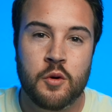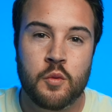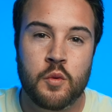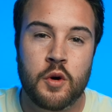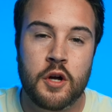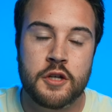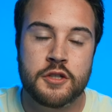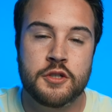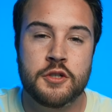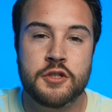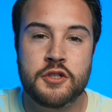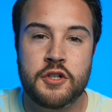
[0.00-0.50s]
We're
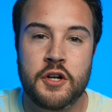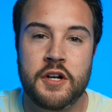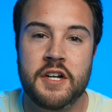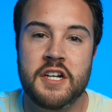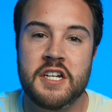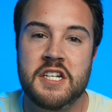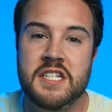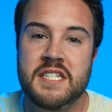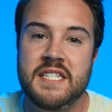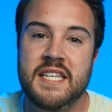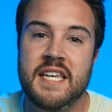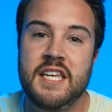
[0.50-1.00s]
also starting
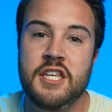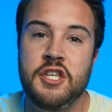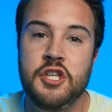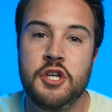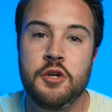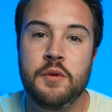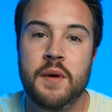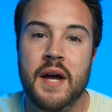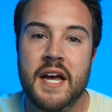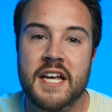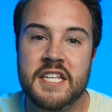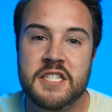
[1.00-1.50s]
to see
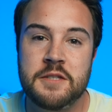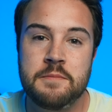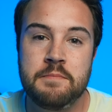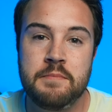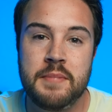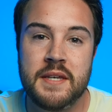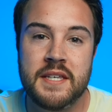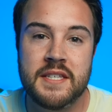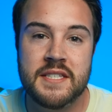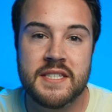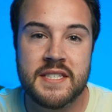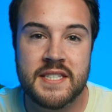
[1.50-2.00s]

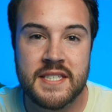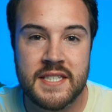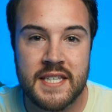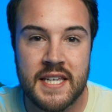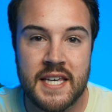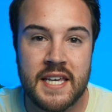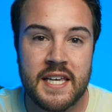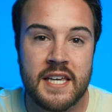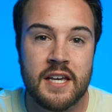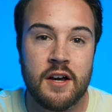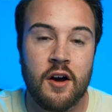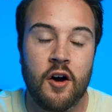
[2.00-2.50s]

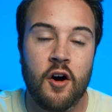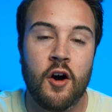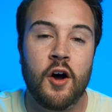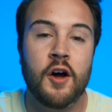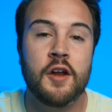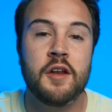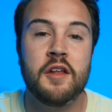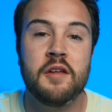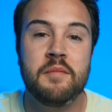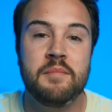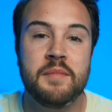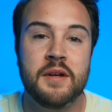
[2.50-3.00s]
USB-C
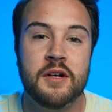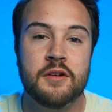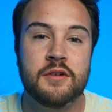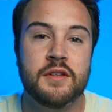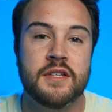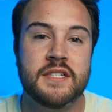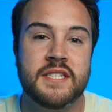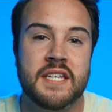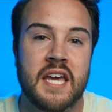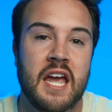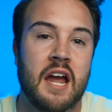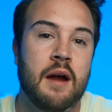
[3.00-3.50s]
on
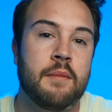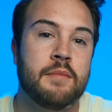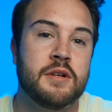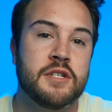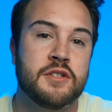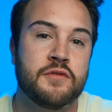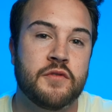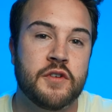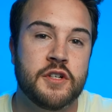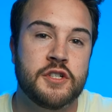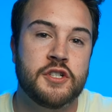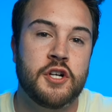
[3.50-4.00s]
mirrorless cameras
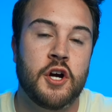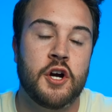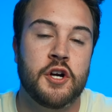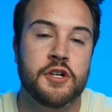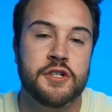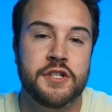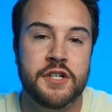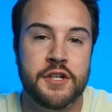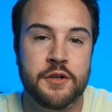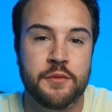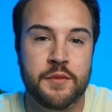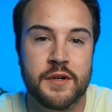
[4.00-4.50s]
for
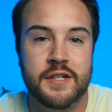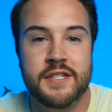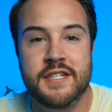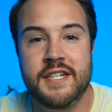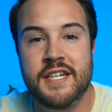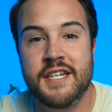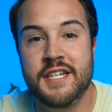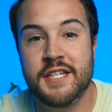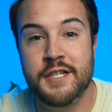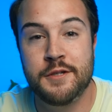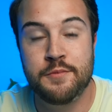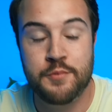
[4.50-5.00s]
charging, which
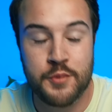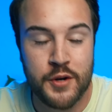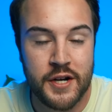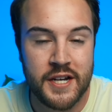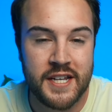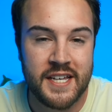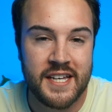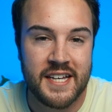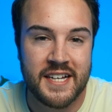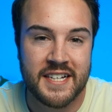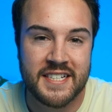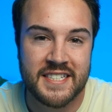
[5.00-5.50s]
is
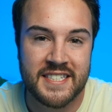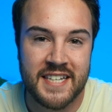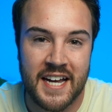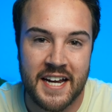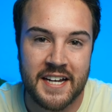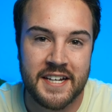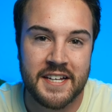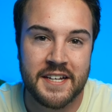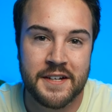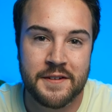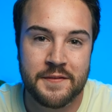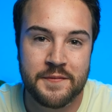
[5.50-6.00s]
pretty
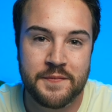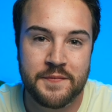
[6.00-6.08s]
exciting.